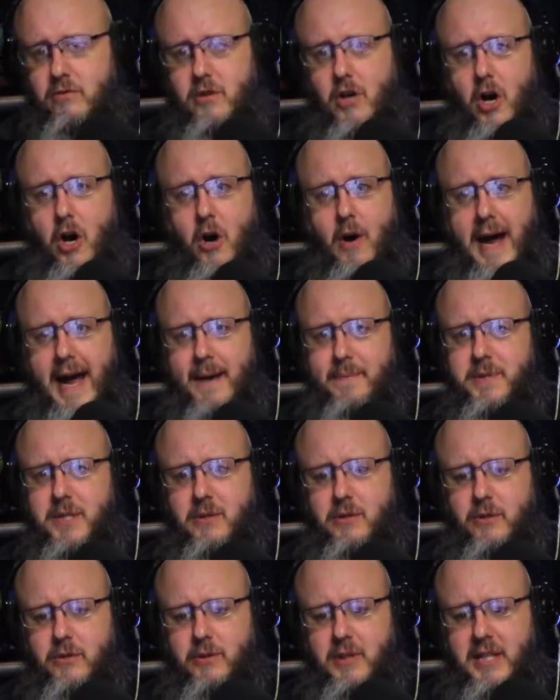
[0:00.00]
No,
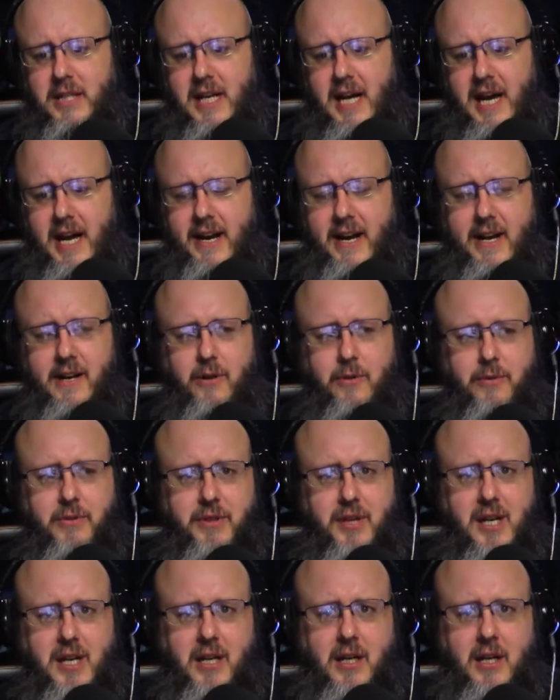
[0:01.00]
absolutely not. I don't
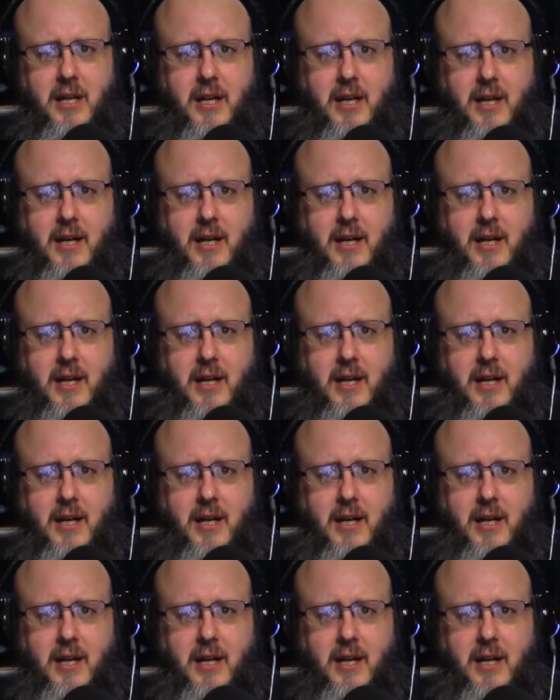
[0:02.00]
think,